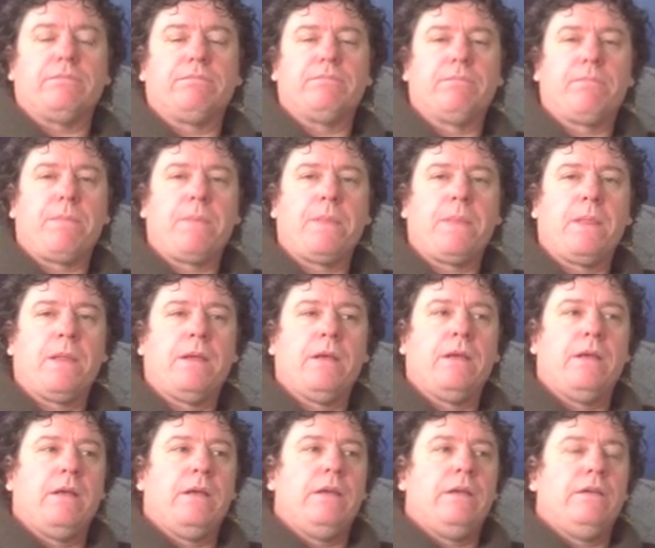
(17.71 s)

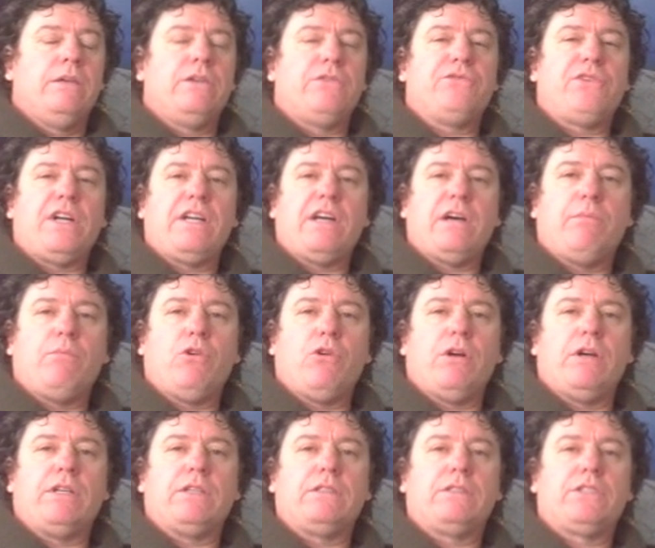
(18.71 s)
You can find out
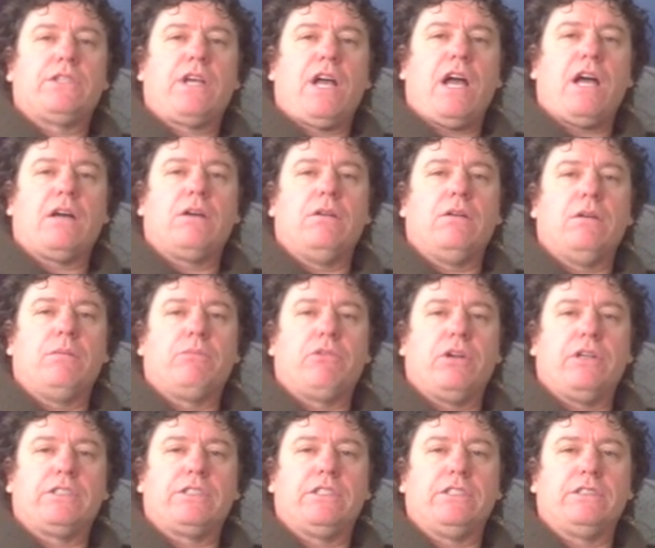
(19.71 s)
more at
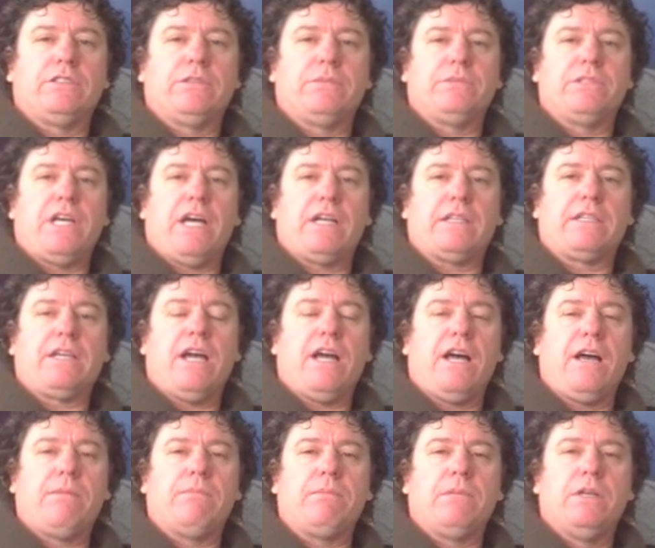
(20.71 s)

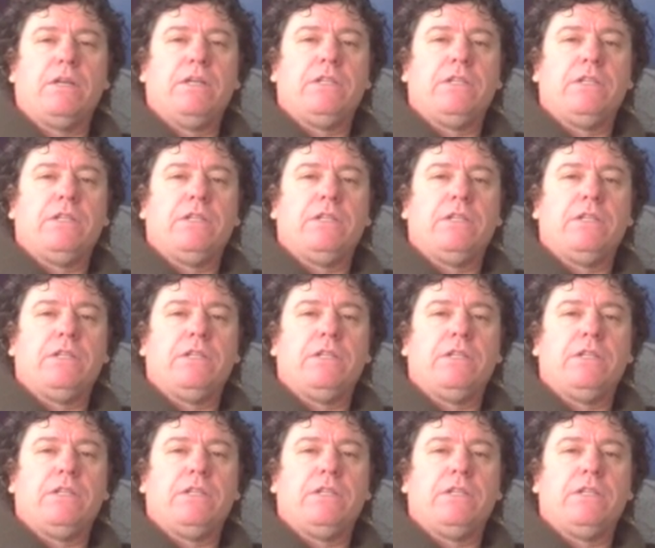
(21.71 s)
chicagoimpressionism.com.